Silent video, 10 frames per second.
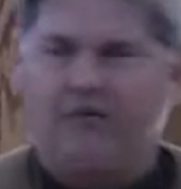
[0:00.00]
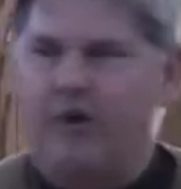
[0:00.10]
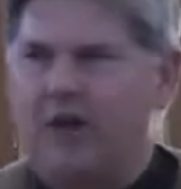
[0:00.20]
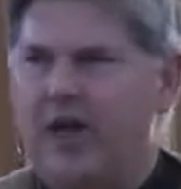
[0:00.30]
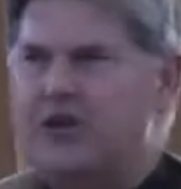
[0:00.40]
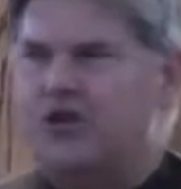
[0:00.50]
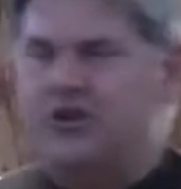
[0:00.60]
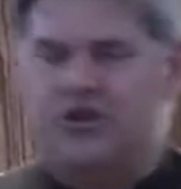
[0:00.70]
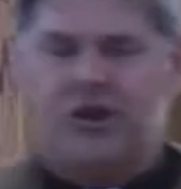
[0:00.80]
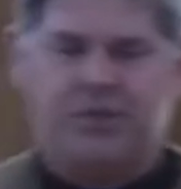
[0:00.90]
of
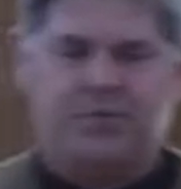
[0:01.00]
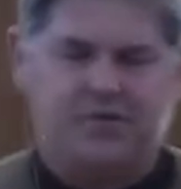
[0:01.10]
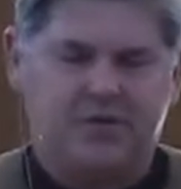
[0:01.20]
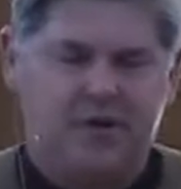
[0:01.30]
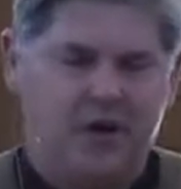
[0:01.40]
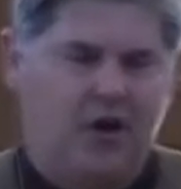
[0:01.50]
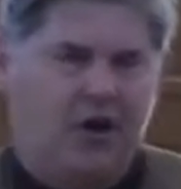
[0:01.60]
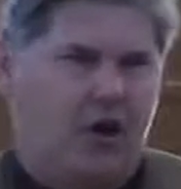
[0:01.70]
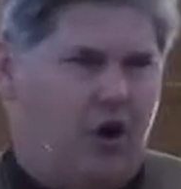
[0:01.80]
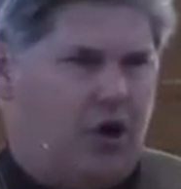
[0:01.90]
relationships
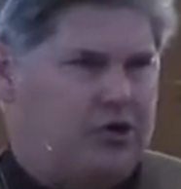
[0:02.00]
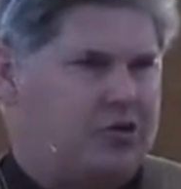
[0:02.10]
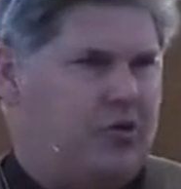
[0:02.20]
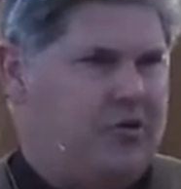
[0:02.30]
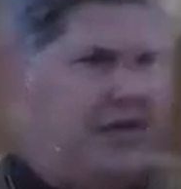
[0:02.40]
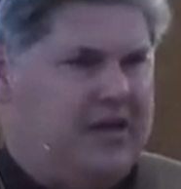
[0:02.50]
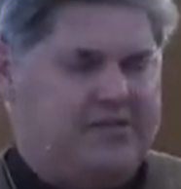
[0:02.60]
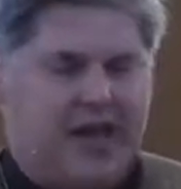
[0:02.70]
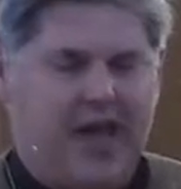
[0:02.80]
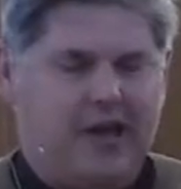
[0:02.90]
also
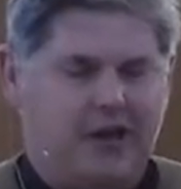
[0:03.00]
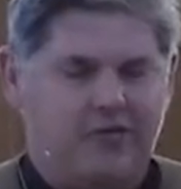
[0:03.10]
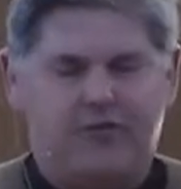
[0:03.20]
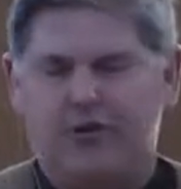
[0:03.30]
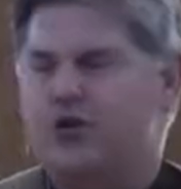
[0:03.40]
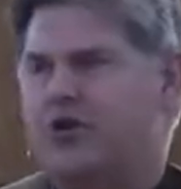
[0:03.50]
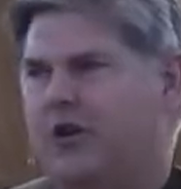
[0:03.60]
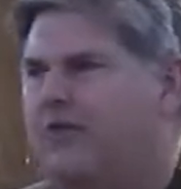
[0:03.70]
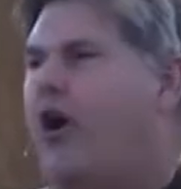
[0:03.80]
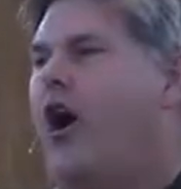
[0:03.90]
needs a
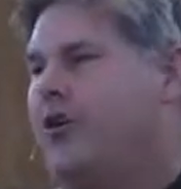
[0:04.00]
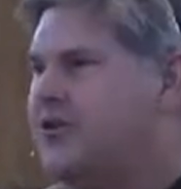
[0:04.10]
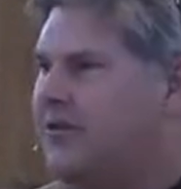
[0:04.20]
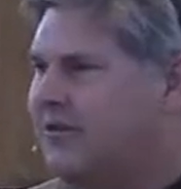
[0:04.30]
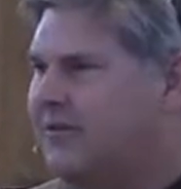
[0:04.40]
conversion of heart.